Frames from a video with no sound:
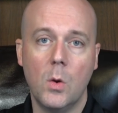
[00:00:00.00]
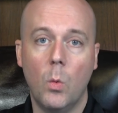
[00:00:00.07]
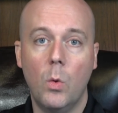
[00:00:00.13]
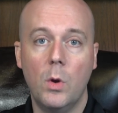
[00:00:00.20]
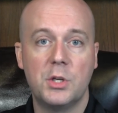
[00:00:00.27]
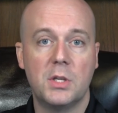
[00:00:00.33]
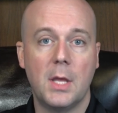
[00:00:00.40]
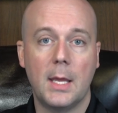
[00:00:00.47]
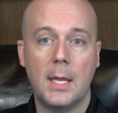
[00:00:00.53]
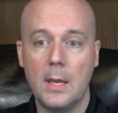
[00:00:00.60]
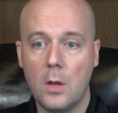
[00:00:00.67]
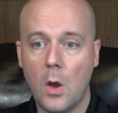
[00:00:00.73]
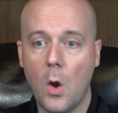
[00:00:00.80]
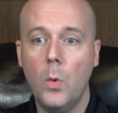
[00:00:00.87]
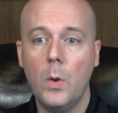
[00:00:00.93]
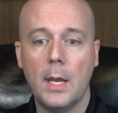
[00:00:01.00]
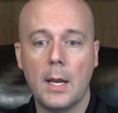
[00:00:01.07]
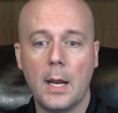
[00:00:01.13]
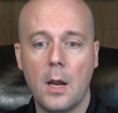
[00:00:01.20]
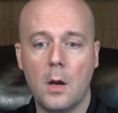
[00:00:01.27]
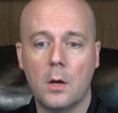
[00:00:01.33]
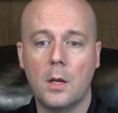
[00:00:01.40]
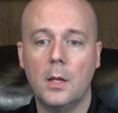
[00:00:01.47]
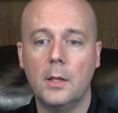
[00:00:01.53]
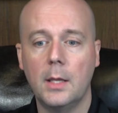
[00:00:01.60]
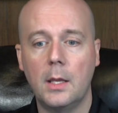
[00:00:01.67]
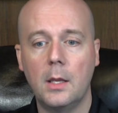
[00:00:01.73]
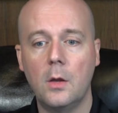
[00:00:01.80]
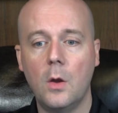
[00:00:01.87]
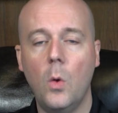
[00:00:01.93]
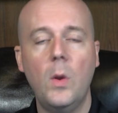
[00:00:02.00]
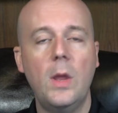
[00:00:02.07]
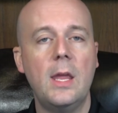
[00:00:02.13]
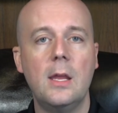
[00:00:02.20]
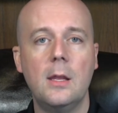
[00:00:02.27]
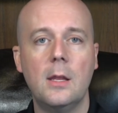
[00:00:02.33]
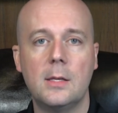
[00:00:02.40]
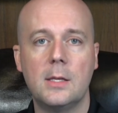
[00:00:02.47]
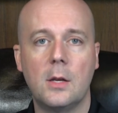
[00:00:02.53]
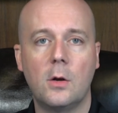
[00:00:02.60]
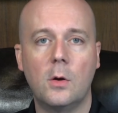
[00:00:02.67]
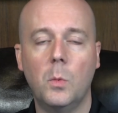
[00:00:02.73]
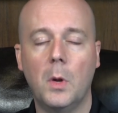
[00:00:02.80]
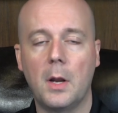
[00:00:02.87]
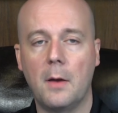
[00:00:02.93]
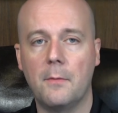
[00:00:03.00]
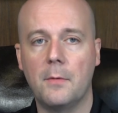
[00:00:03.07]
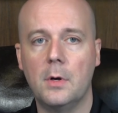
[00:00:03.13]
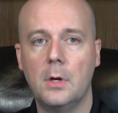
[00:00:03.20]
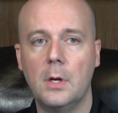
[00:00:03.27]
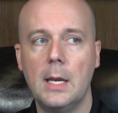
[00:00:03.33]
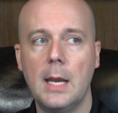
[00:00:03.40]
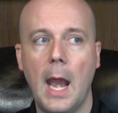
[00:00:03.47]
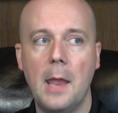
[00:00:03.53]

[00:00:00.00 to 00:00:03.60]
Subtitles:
which they can go get a haircut, they can go eat dinner, whatever,